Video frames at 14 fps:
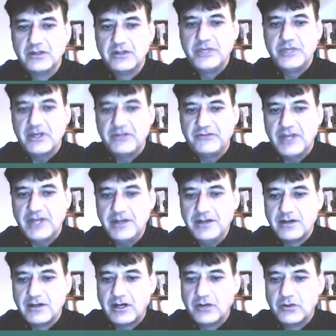have done
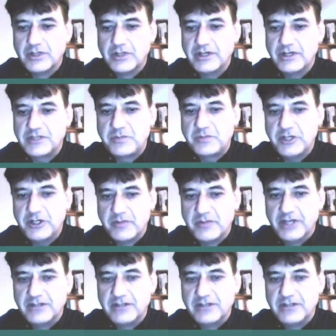our experiment